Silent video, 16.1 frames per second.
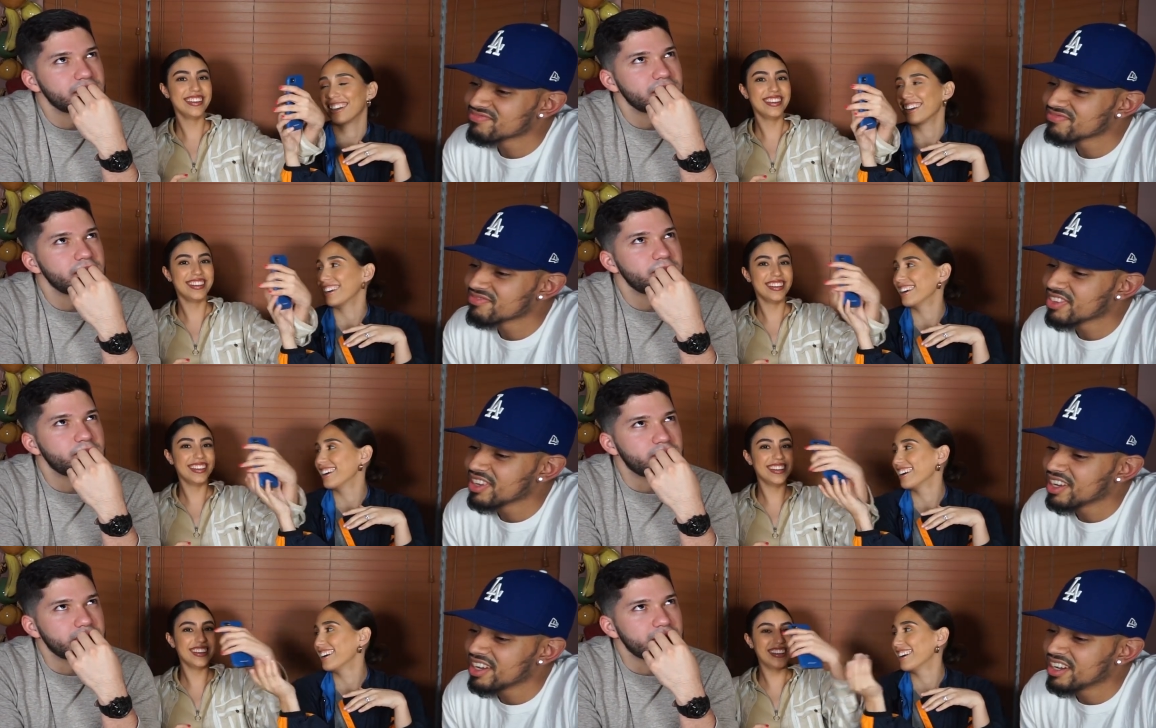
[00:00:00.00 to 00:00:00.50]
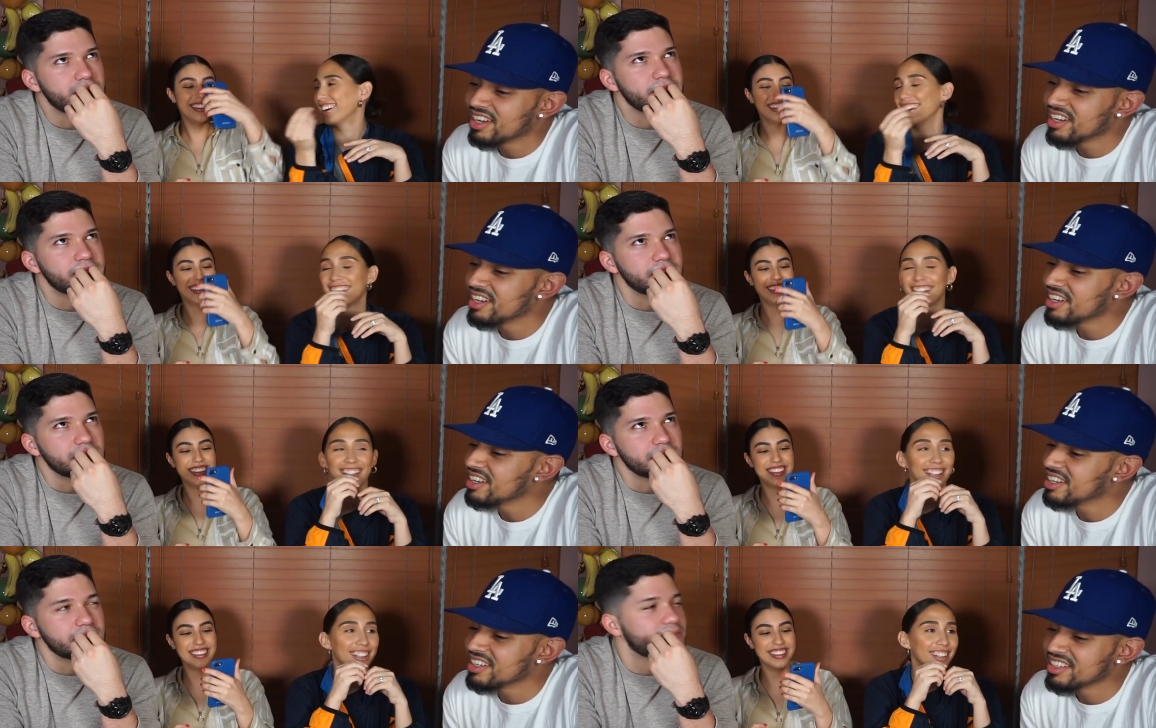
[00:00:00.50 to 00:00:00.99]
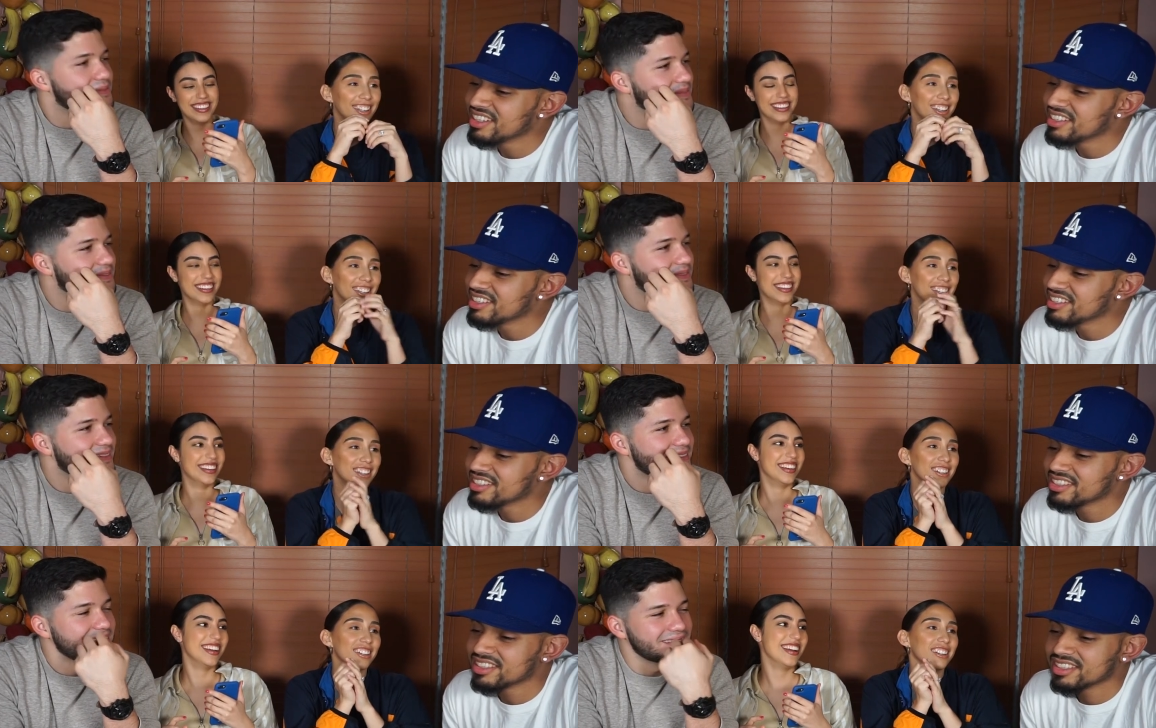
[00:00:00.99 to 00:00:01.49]

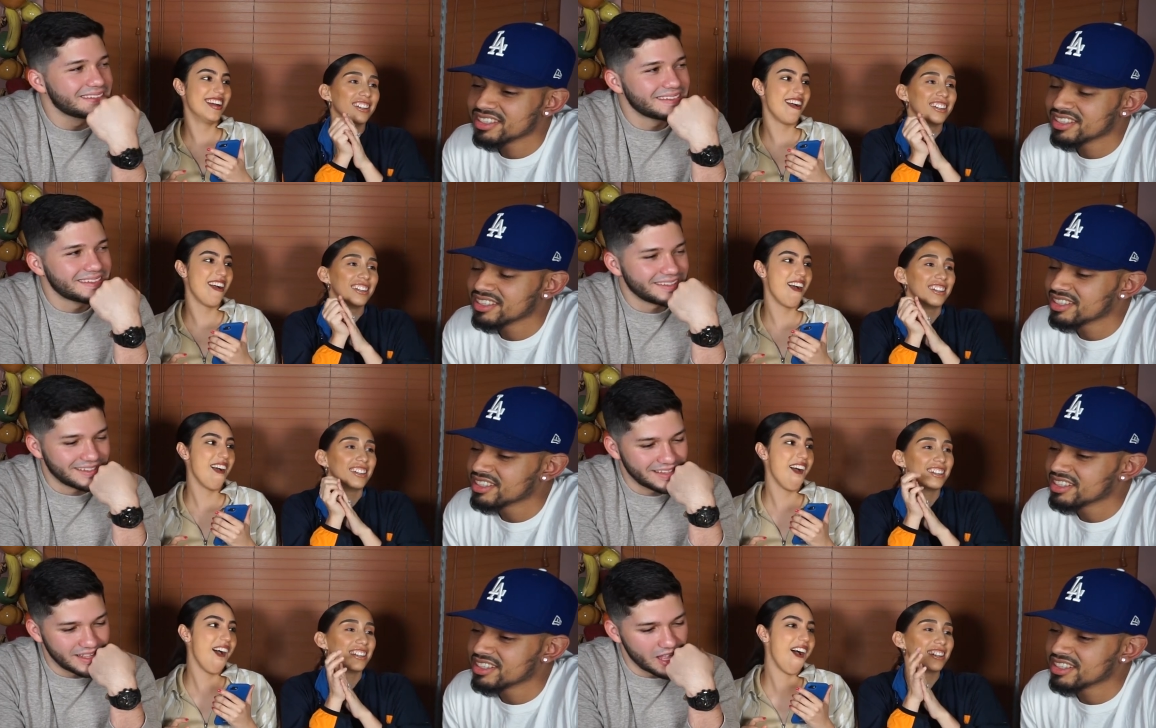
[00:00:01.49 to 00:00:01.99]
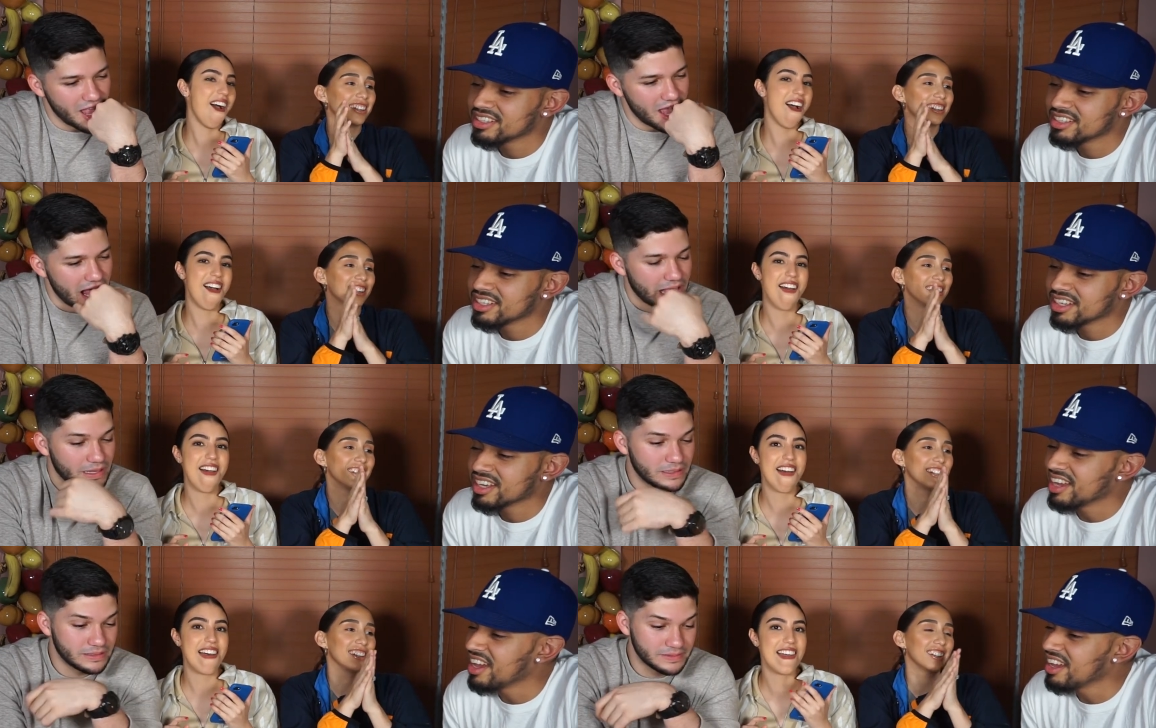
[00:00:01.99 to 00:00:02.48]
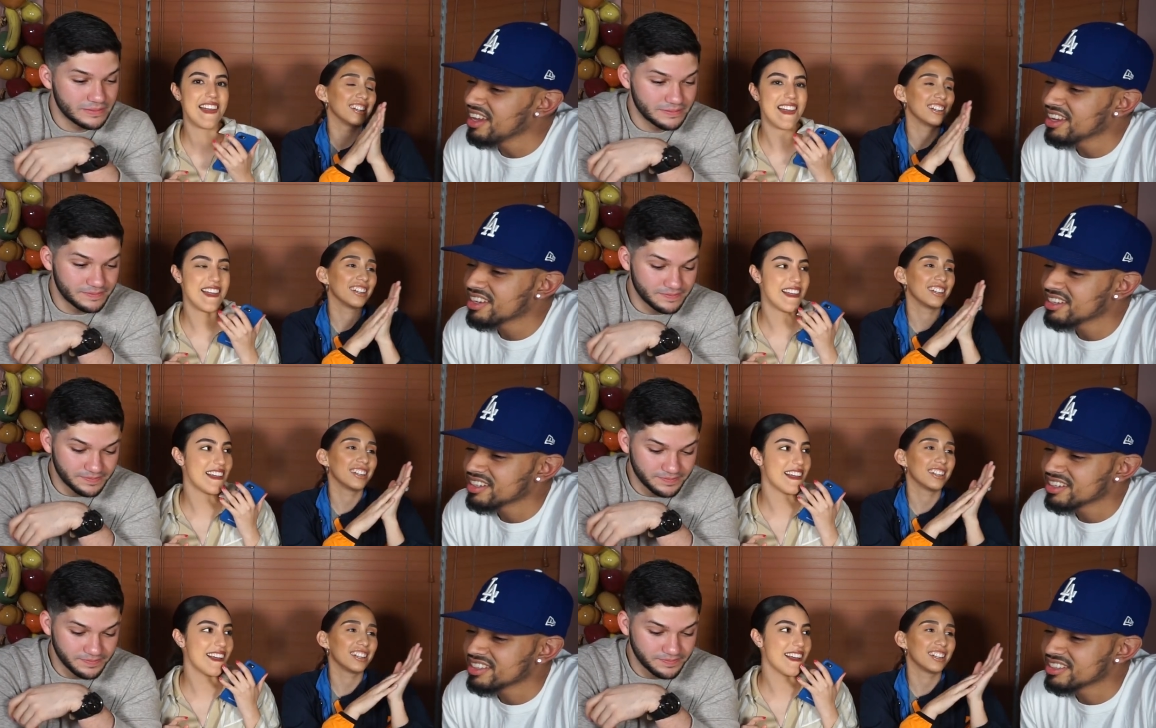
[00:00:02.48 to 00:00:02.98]
Speaker 1: Um, a
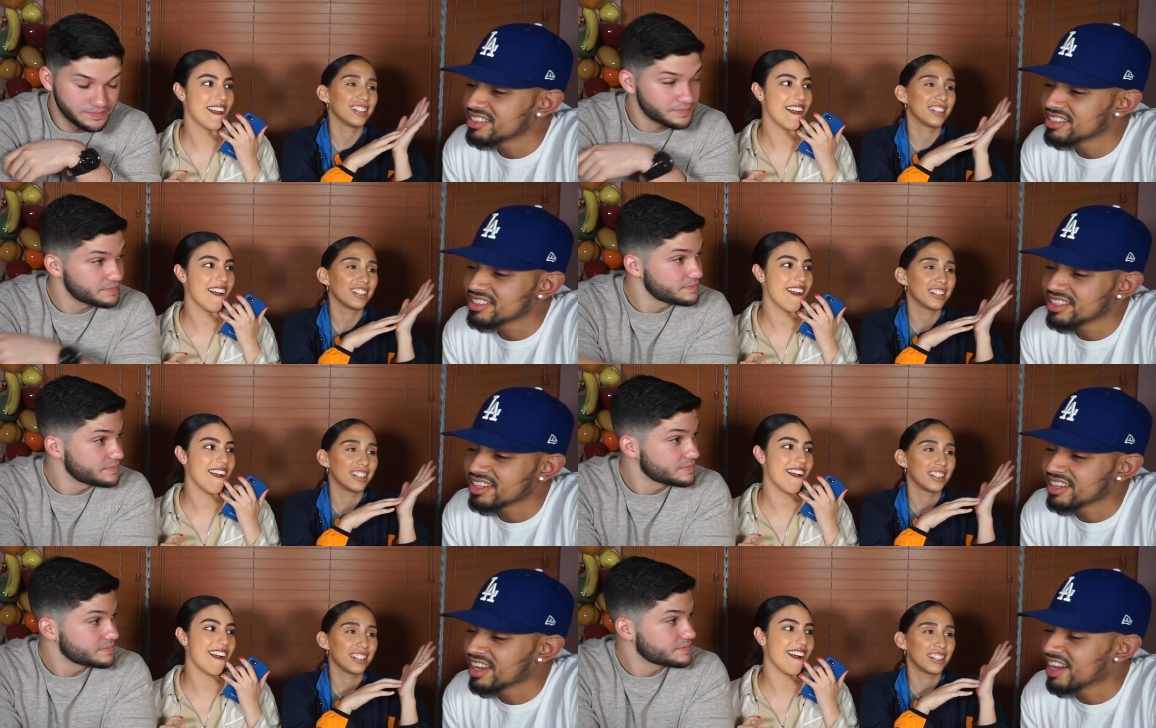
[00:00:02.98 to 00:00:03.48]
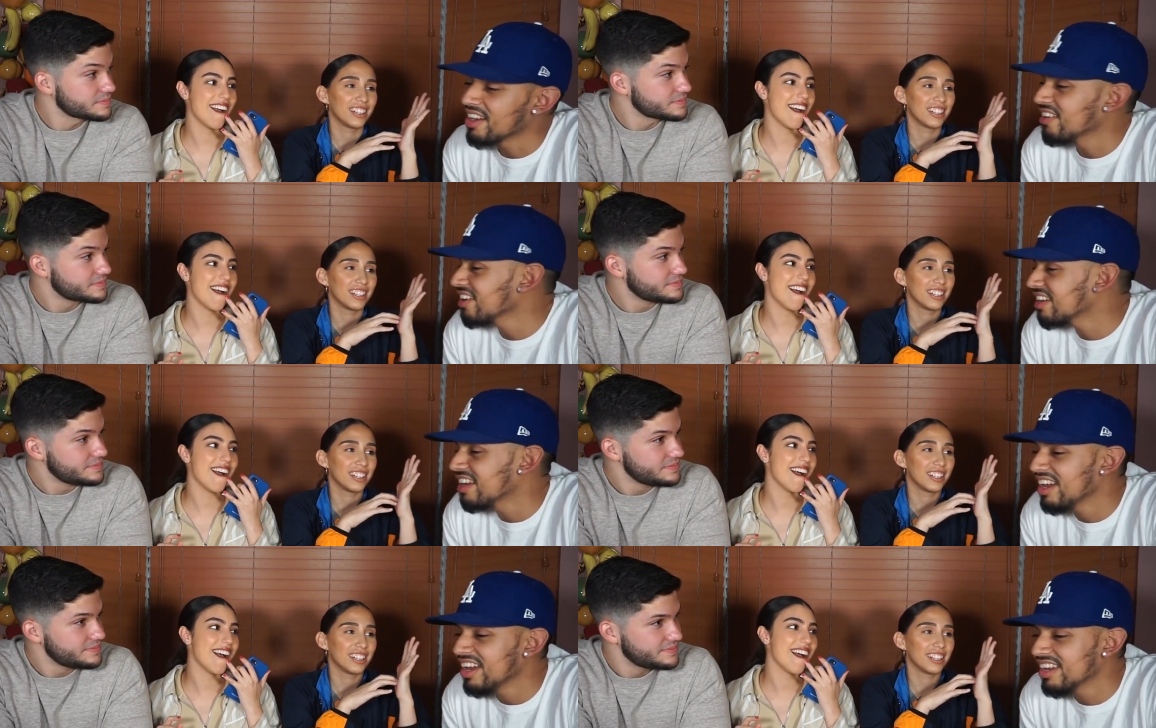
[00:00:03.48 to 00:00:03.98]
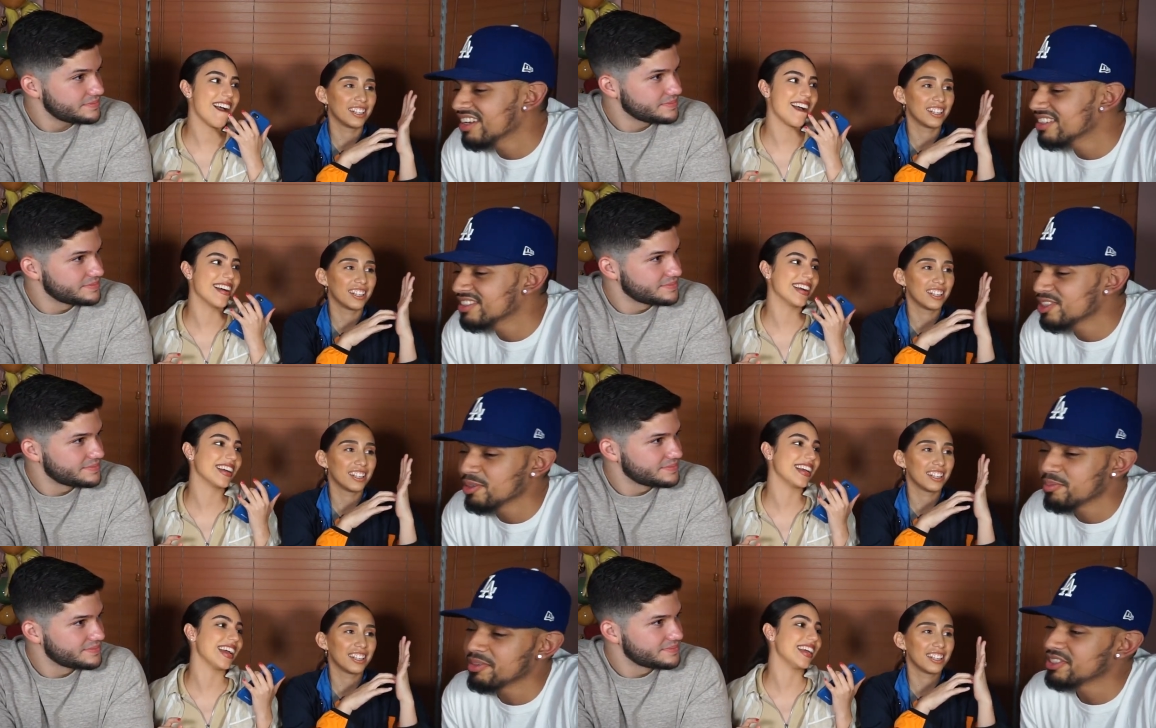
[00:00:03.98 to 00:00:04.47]
cake, a, a, carrot cake.
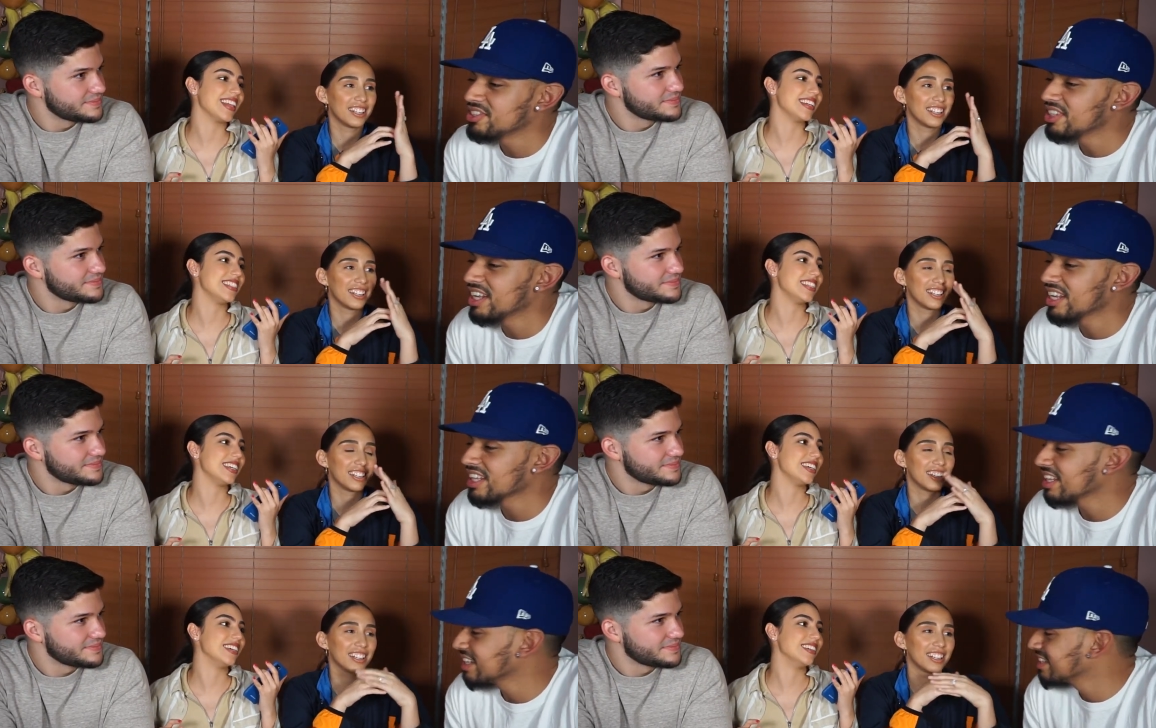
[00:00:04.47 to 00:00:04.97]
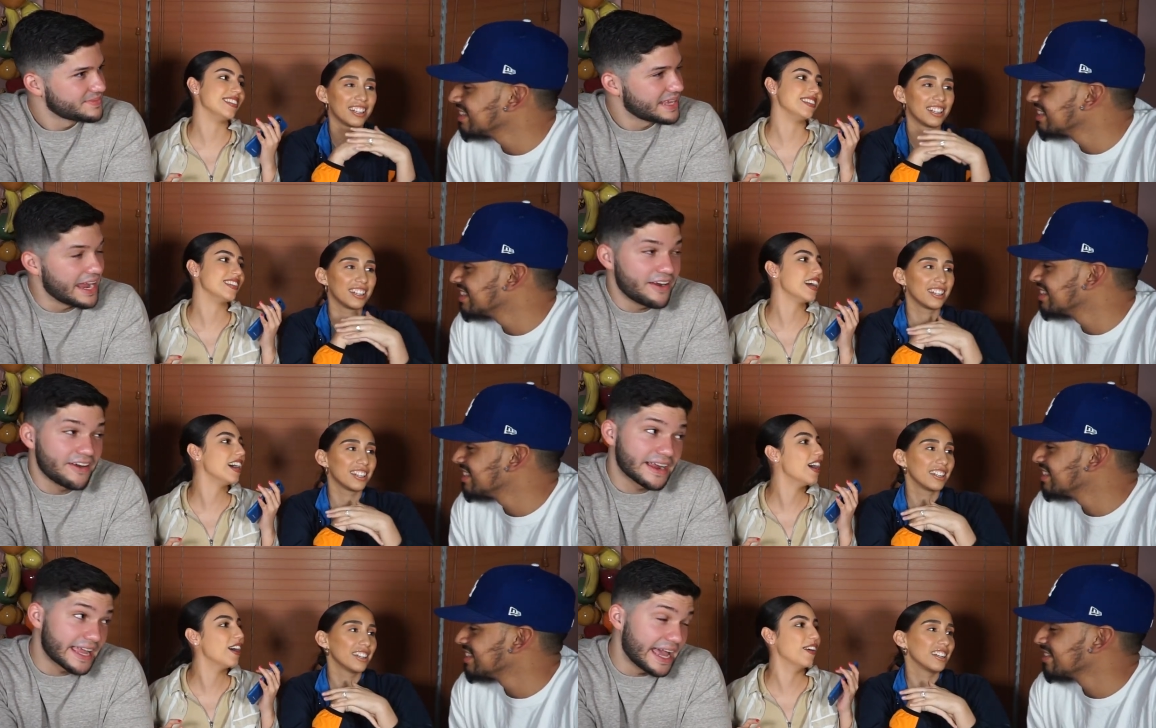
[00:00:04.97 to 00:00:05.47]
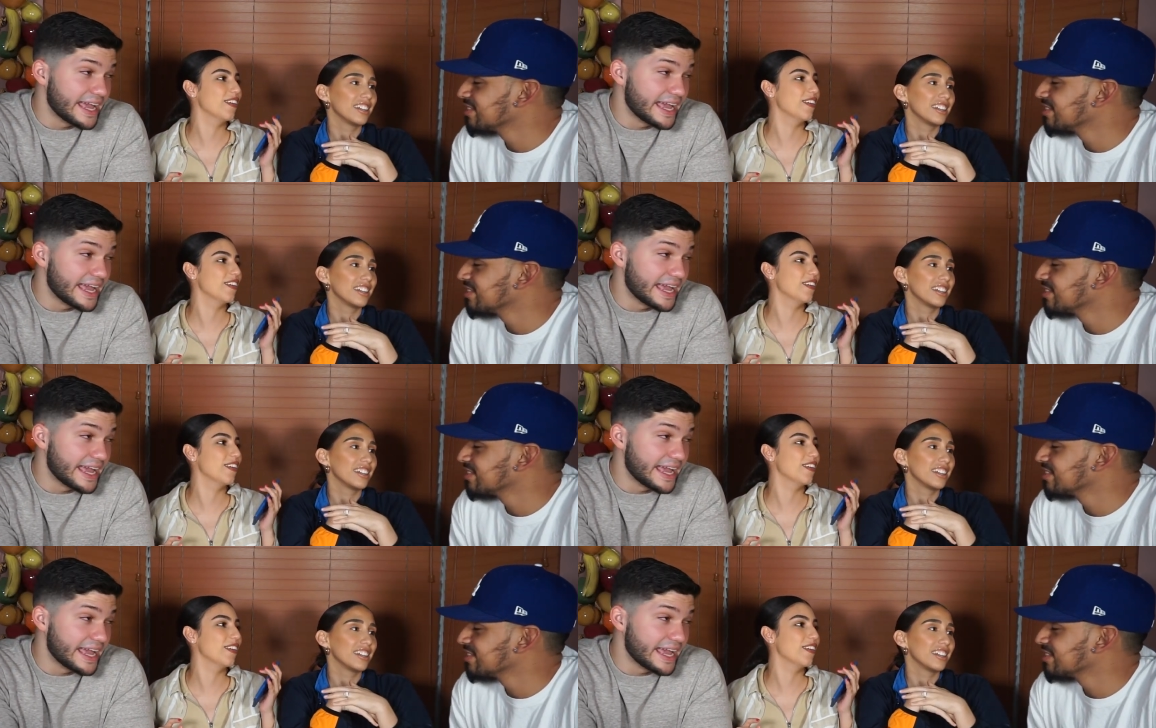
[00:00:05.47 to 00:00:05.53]
Okay, that's it. carrot no,